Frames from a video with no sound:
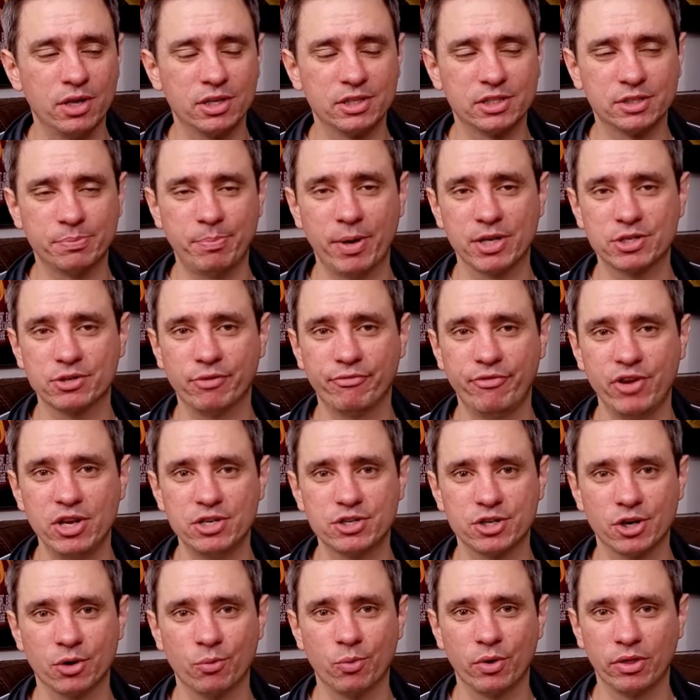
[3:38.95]
special
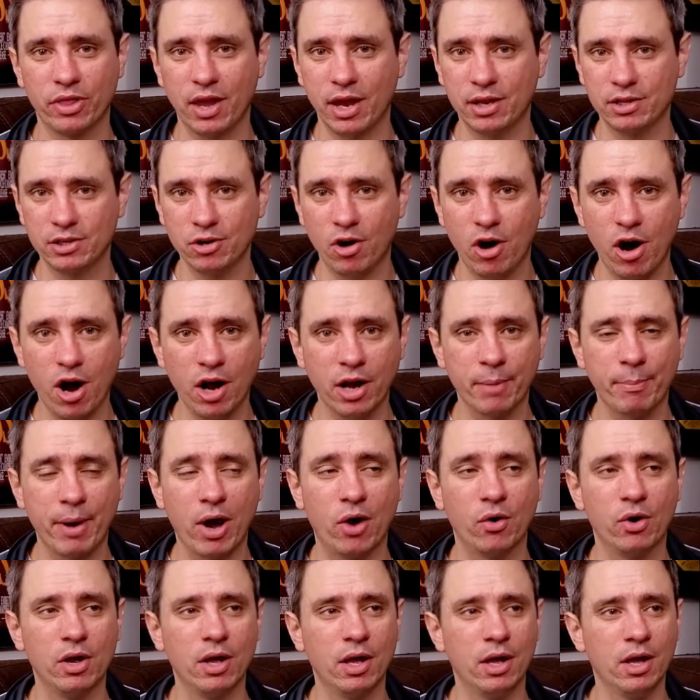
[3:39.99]
feature where they talk
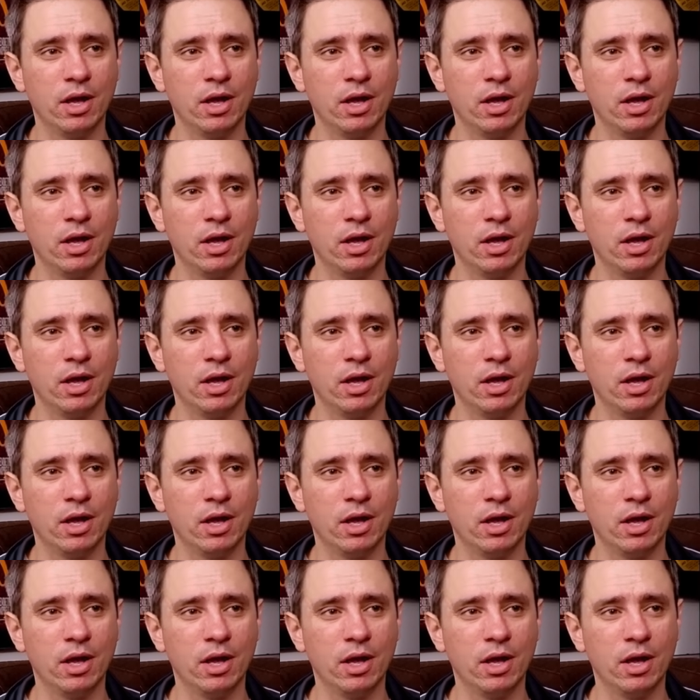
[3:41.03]
about